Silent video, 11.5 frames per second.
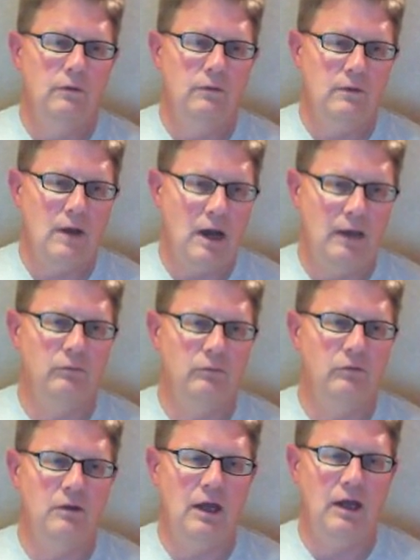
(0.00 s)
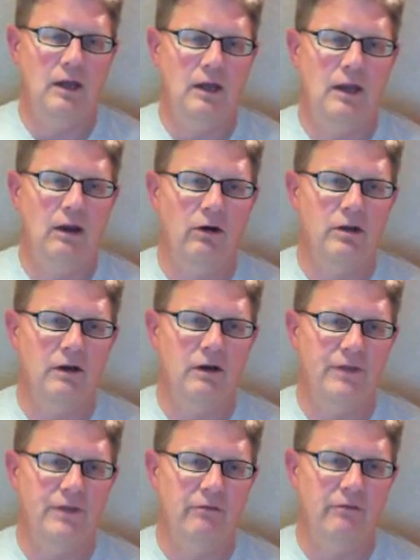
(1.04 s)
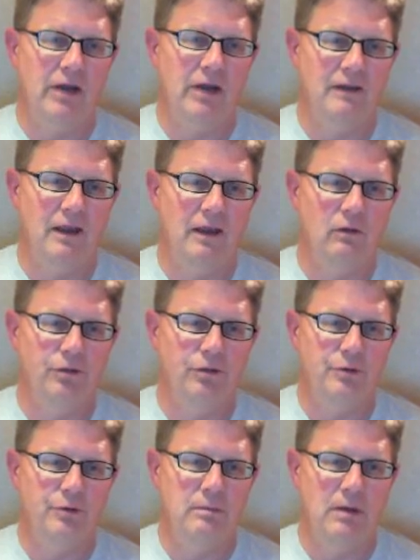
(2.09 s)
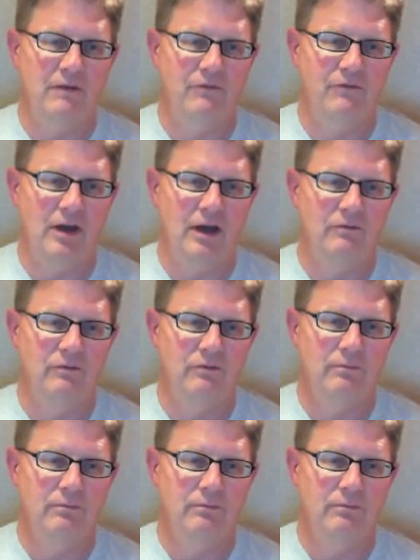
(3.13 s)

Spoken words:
times the area of that rectangle, 3 by 5,